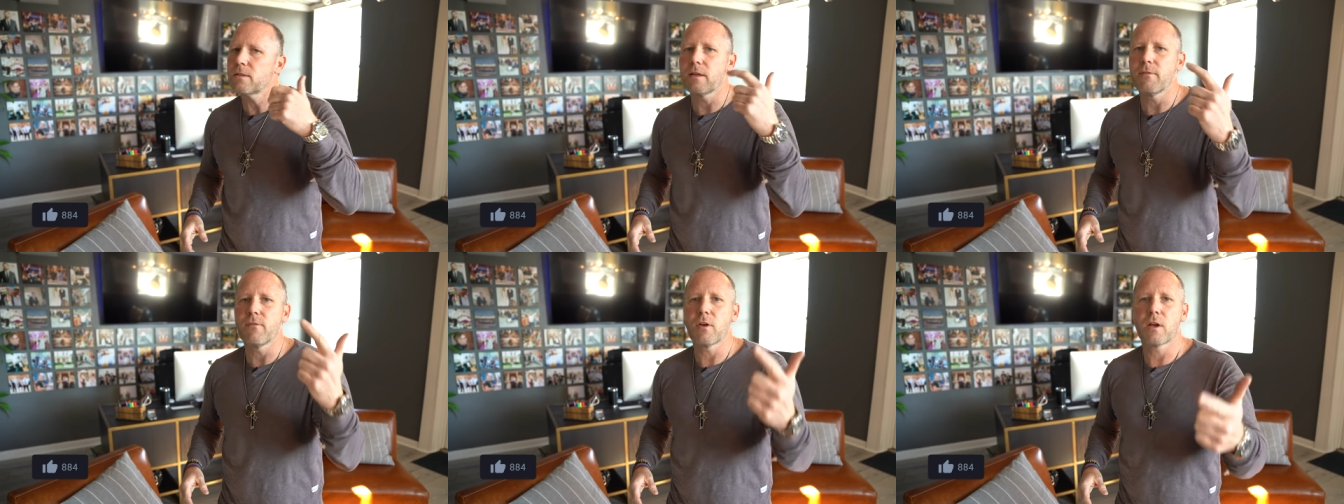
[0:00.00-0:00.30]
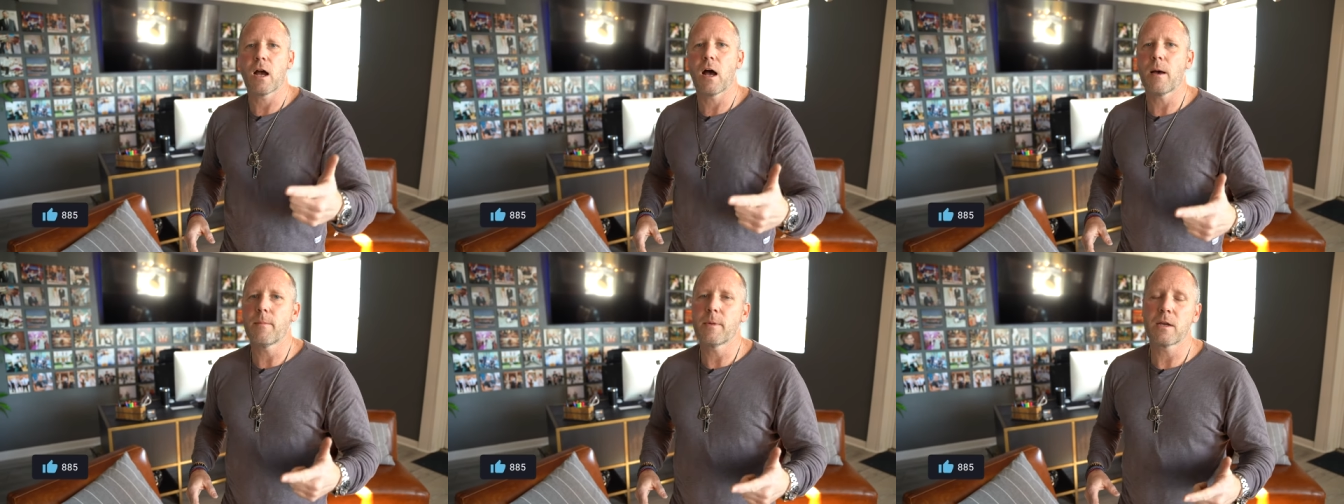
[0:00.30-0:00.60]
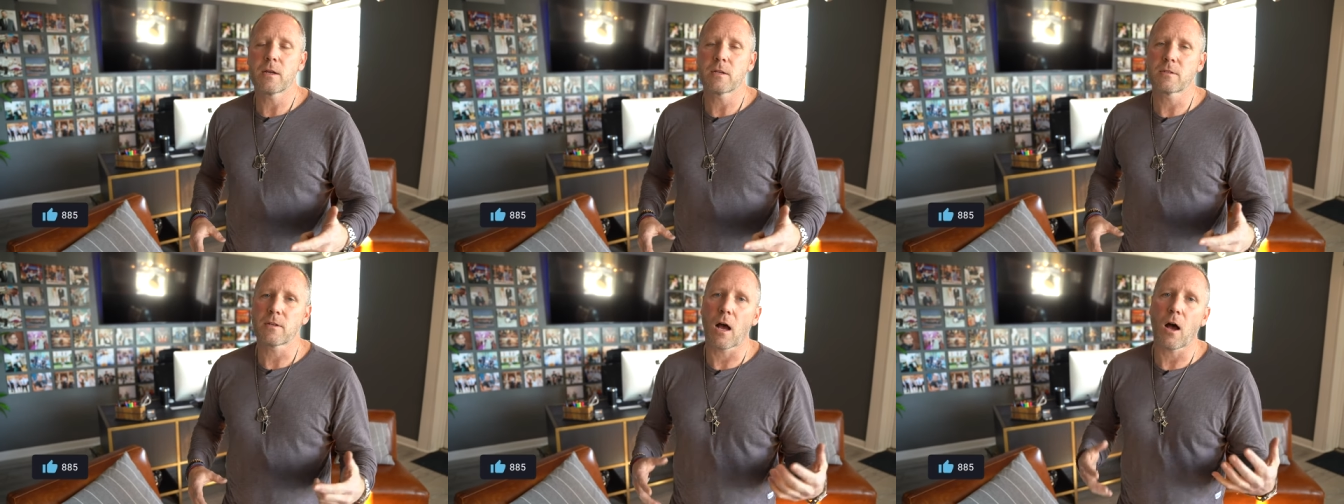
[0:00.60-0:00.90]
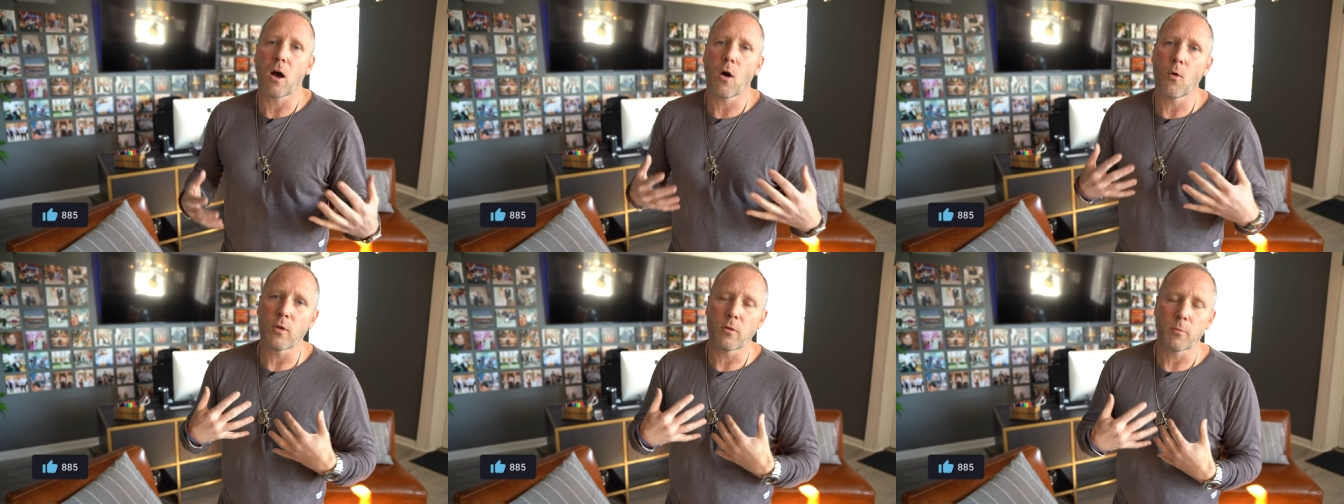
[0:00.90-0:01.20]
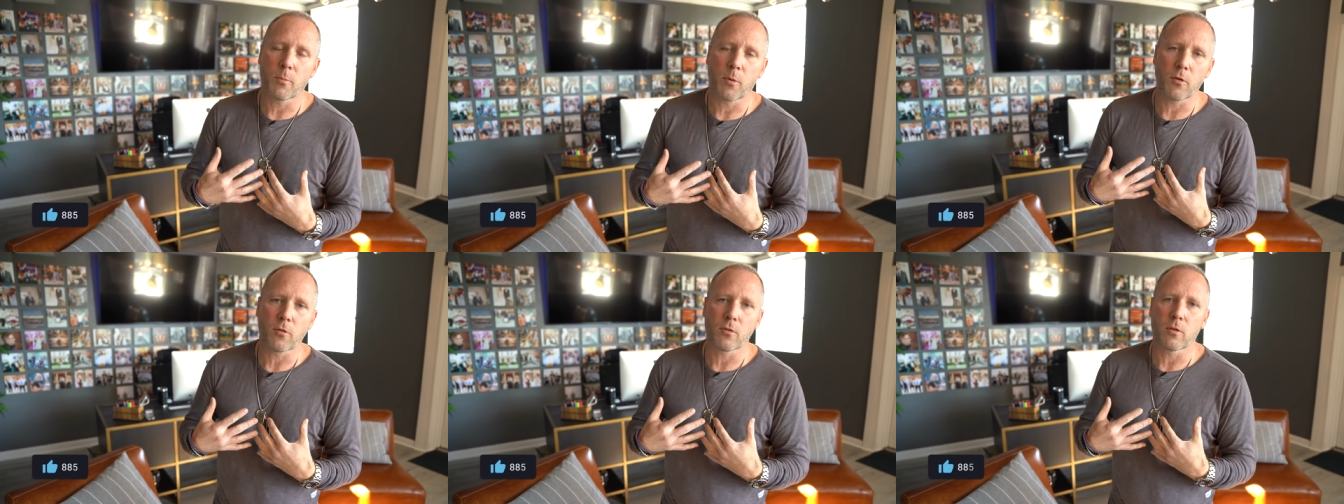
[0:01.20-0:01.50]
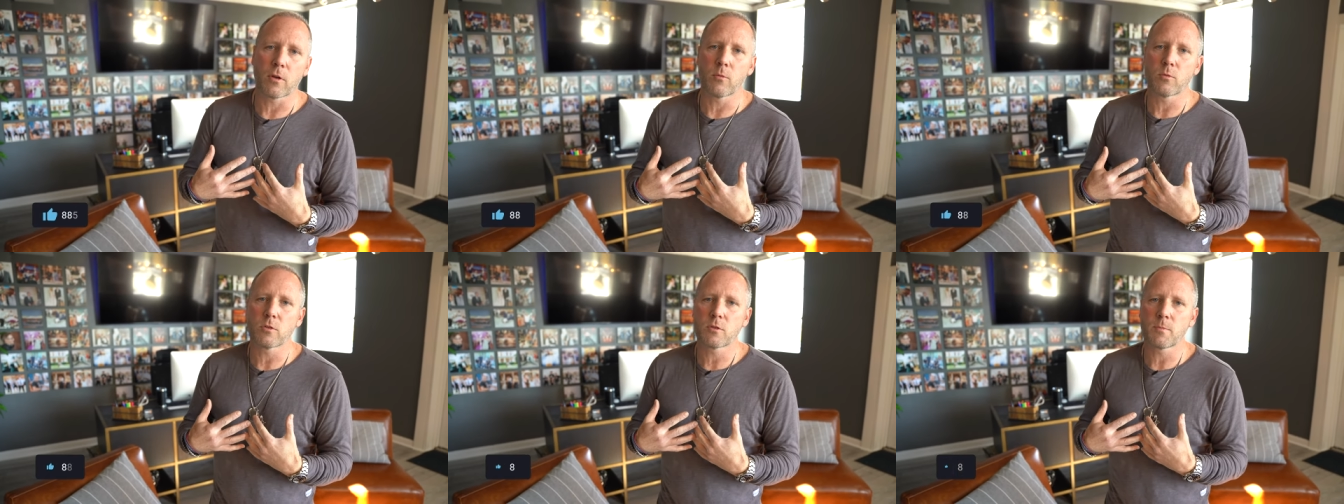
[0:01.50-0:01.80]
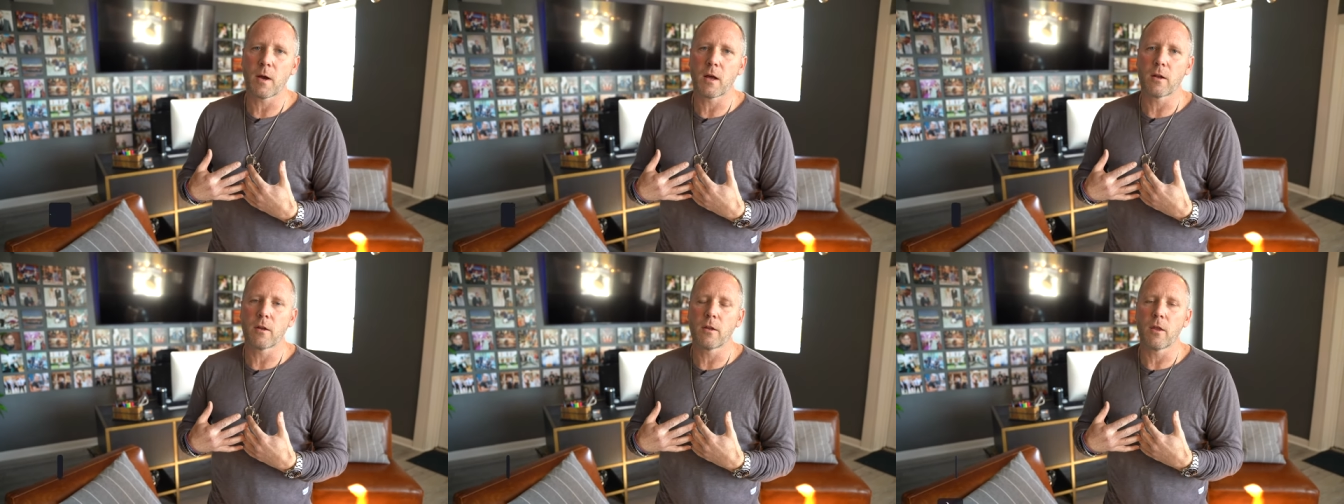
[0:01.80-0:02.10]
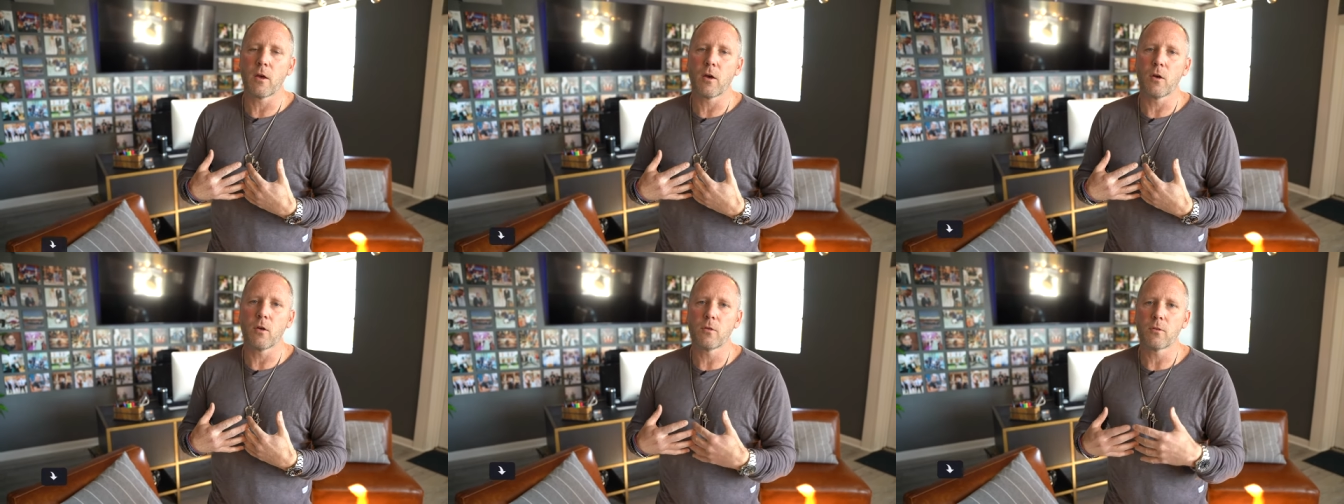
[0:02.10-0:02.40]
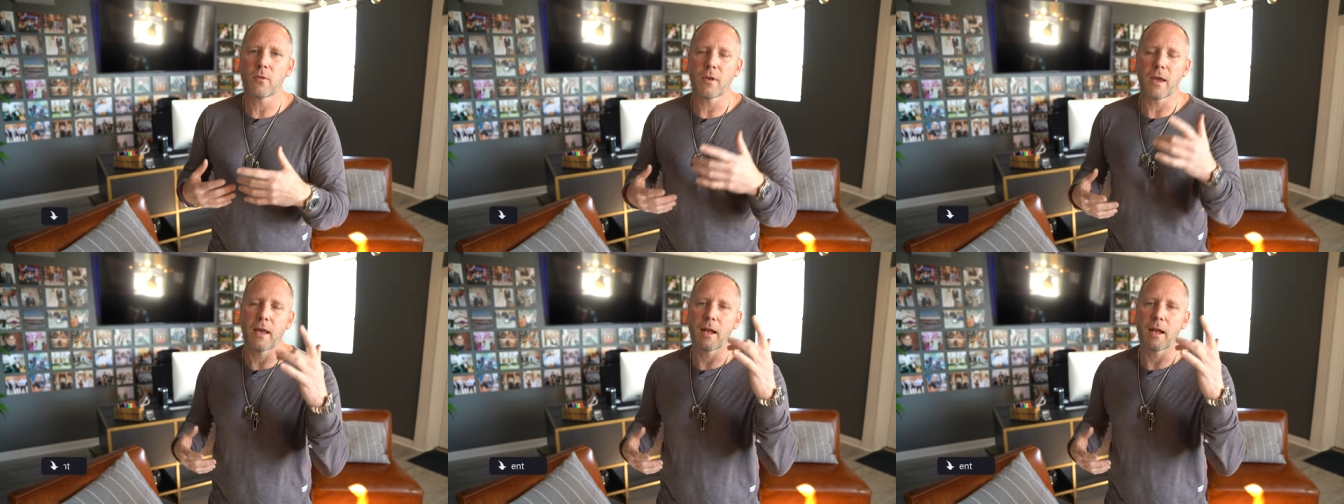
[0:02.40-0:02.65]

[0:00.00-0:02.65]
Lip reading: leave a comment because I always personally respond to those,